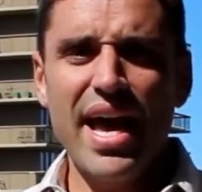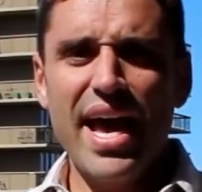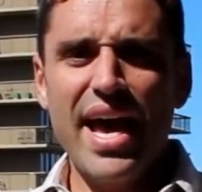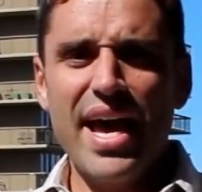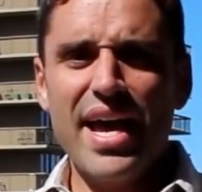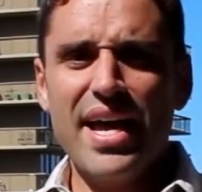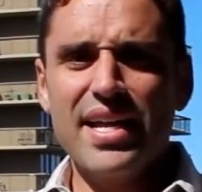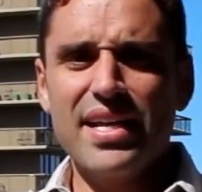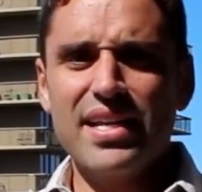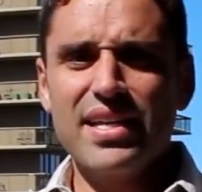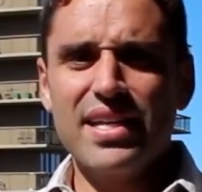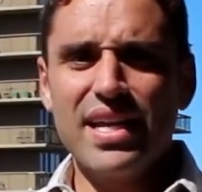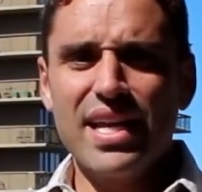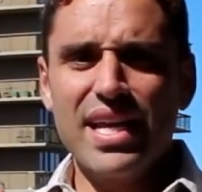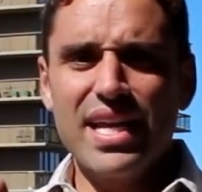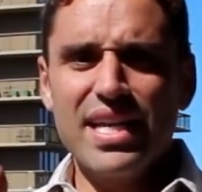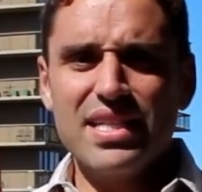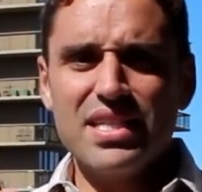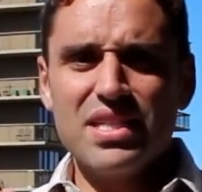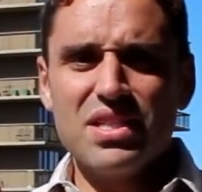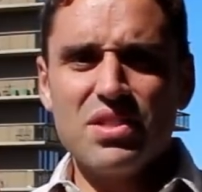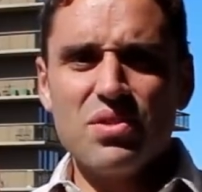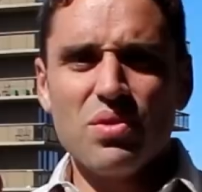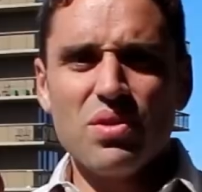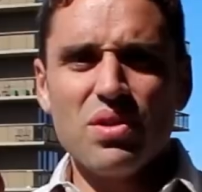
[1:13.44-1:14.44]
And
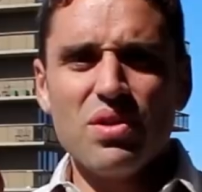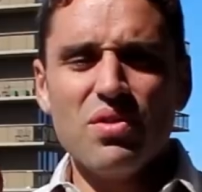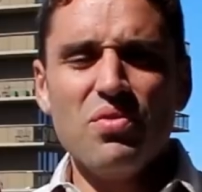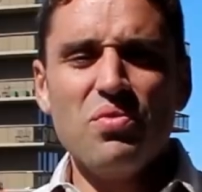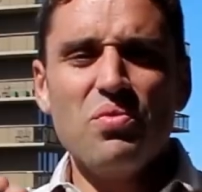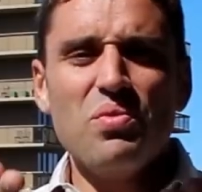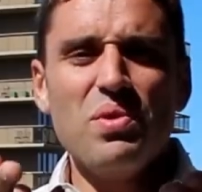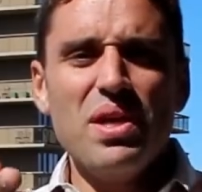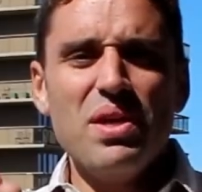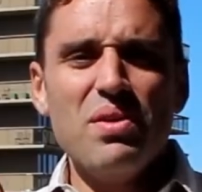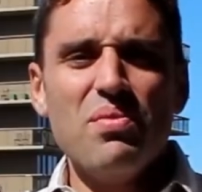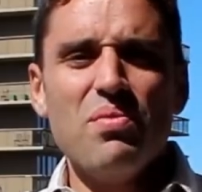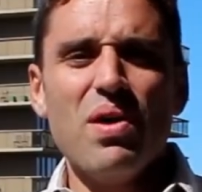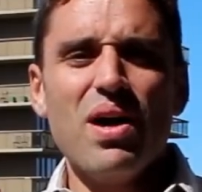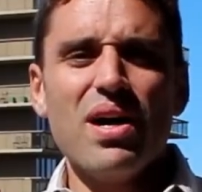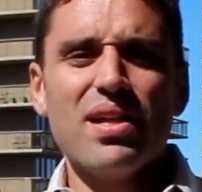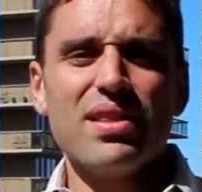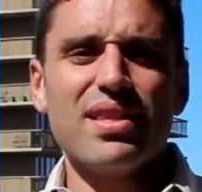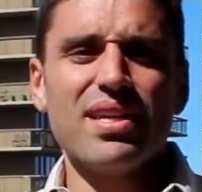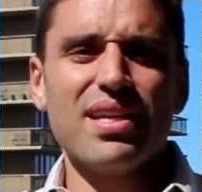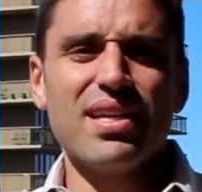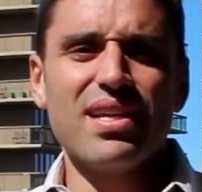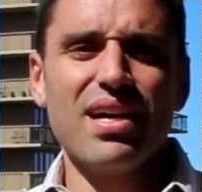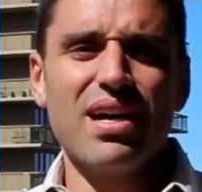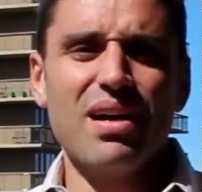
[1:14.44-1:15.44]
it's sort of, we
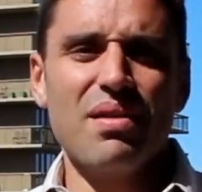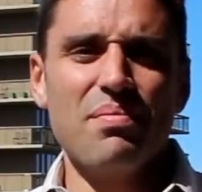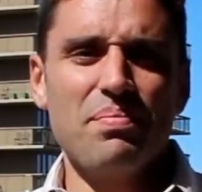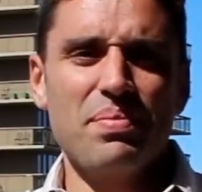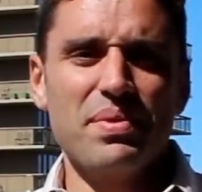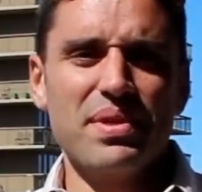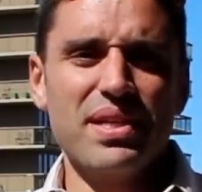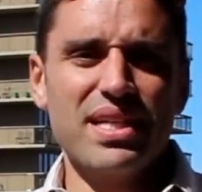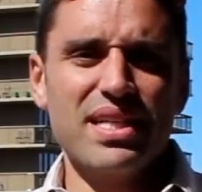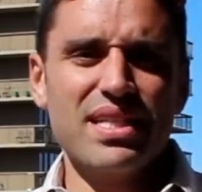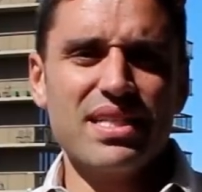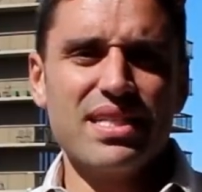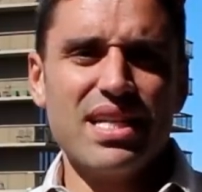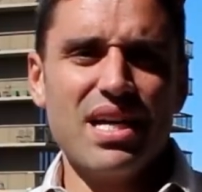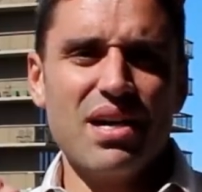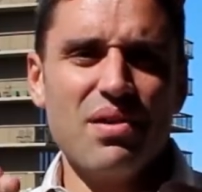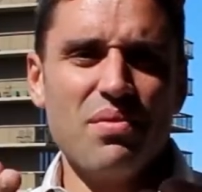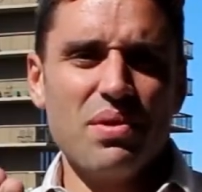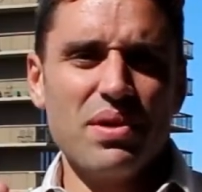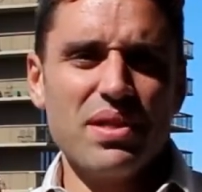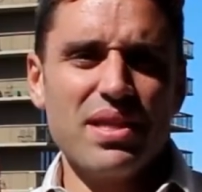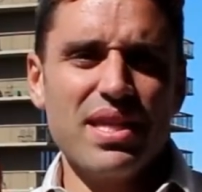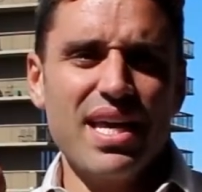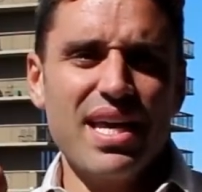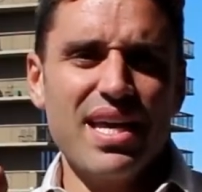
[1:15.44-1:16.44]
want the companies that
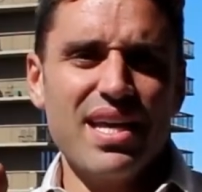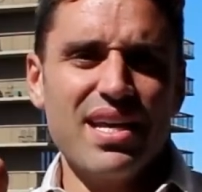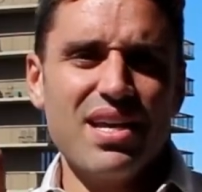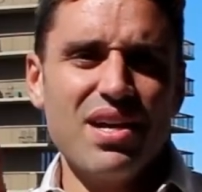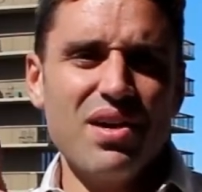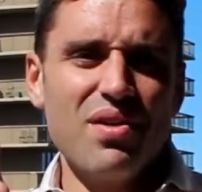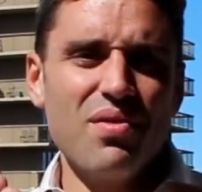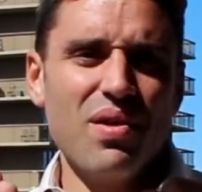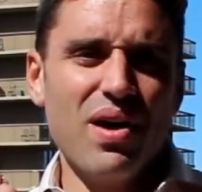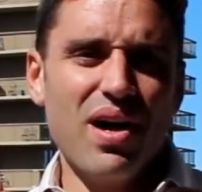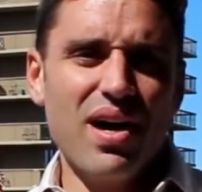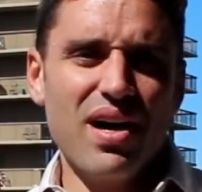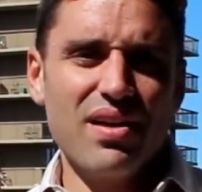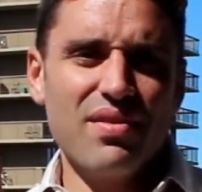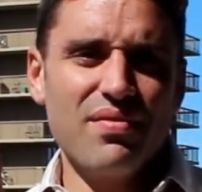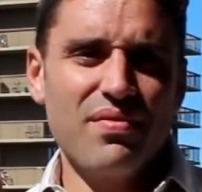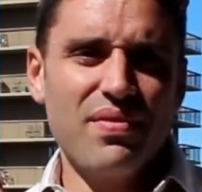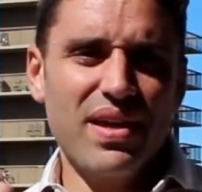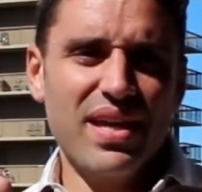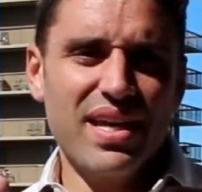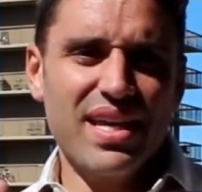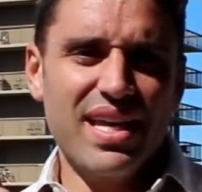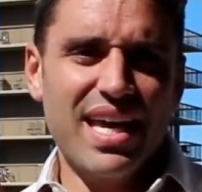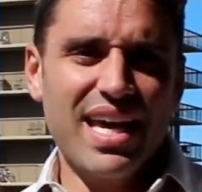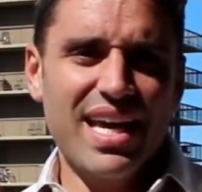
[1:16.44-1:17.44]
when they go on
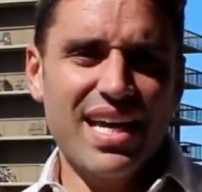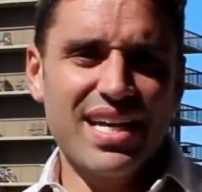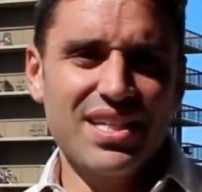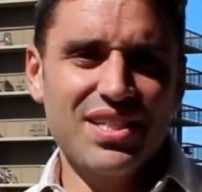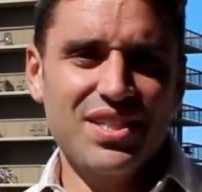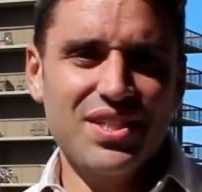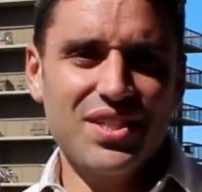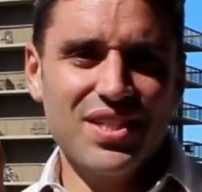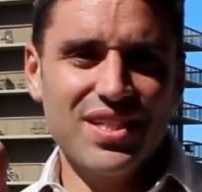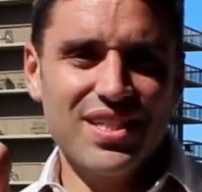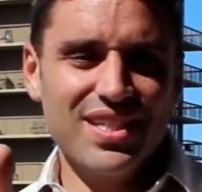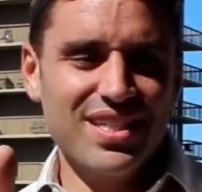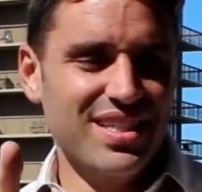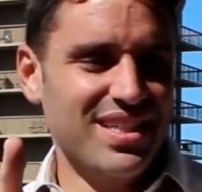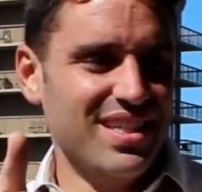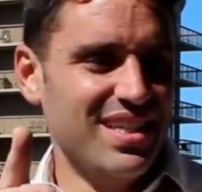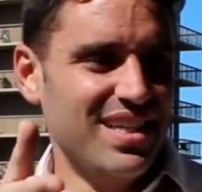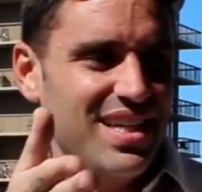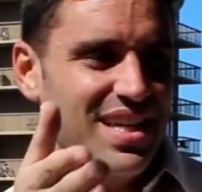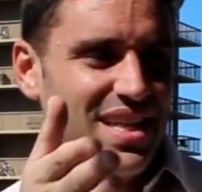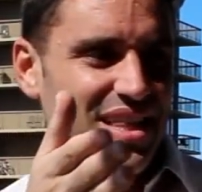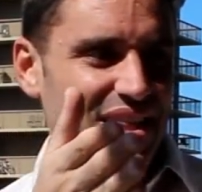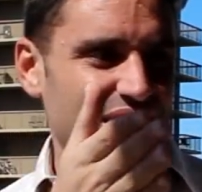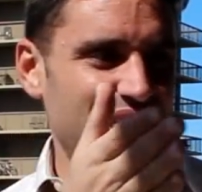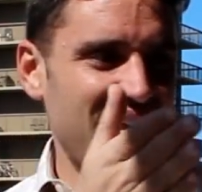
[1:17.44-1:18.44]
vacation,
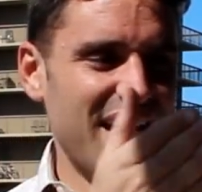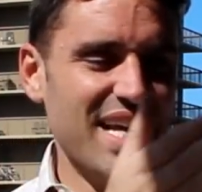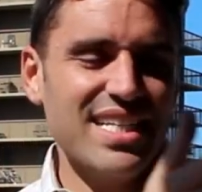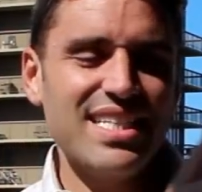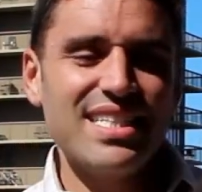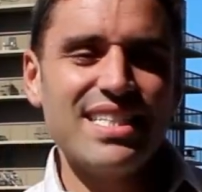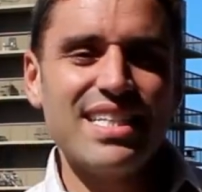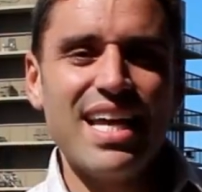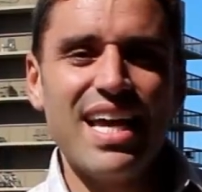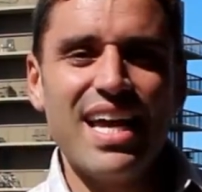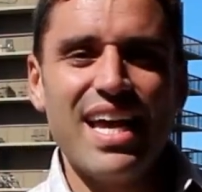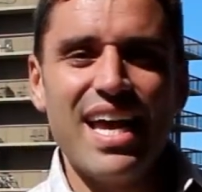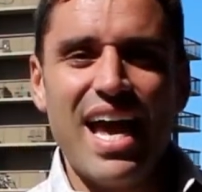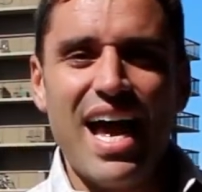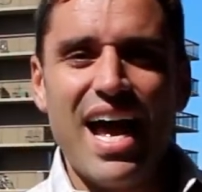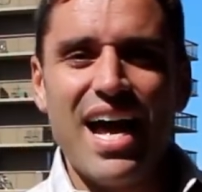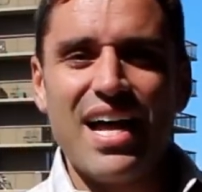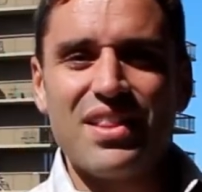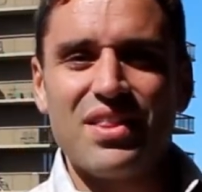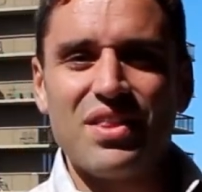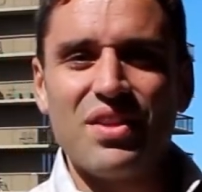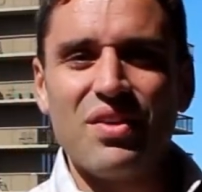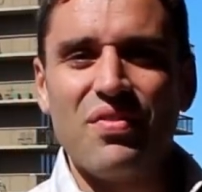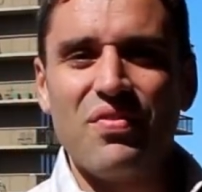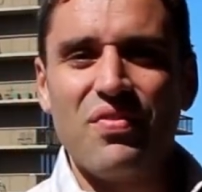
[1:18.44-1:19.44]
they stay
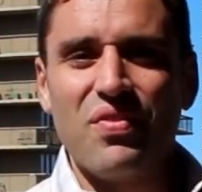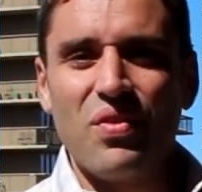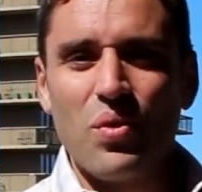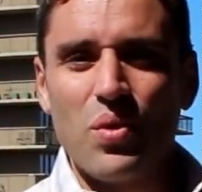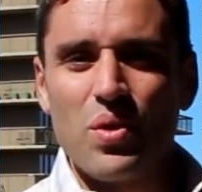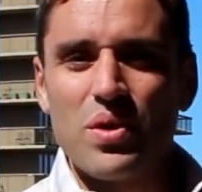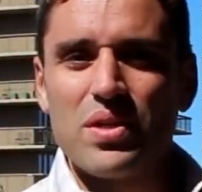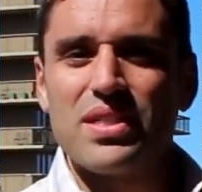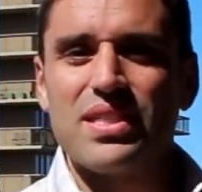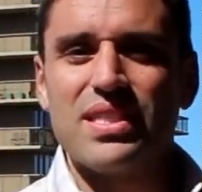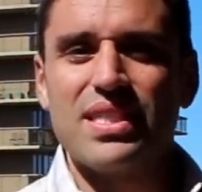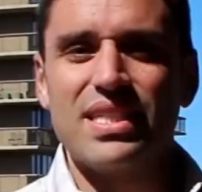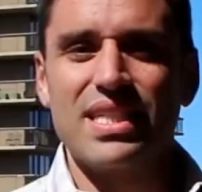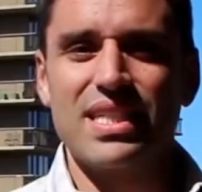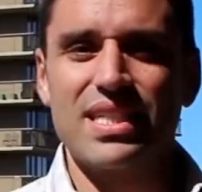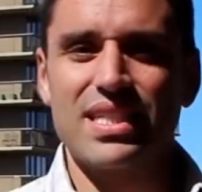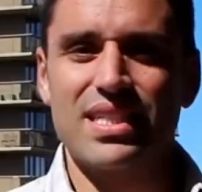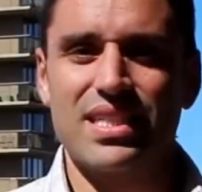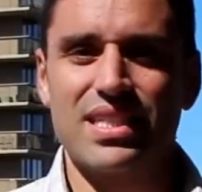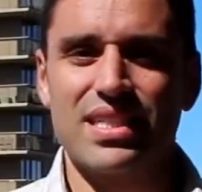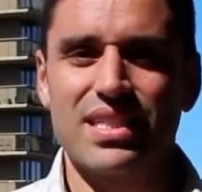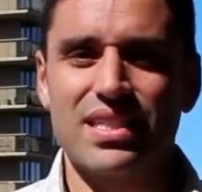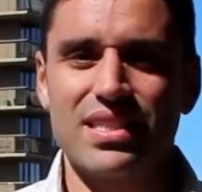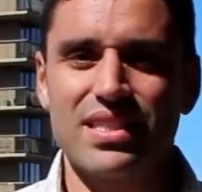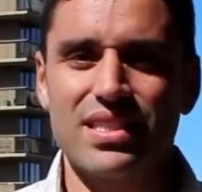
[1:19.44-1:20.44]
at the Four
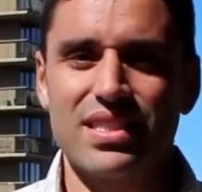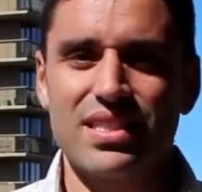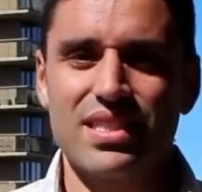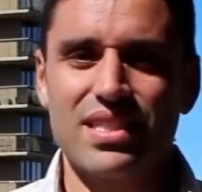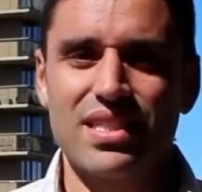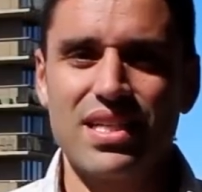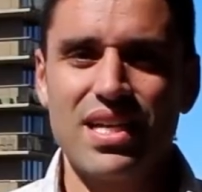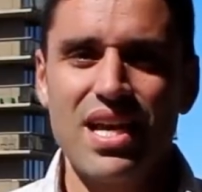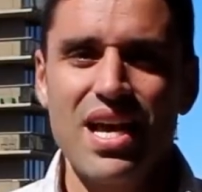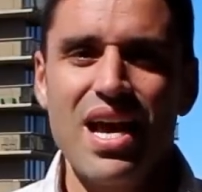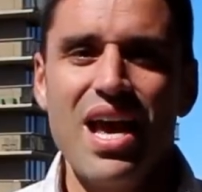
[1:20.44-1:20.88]
Seasons.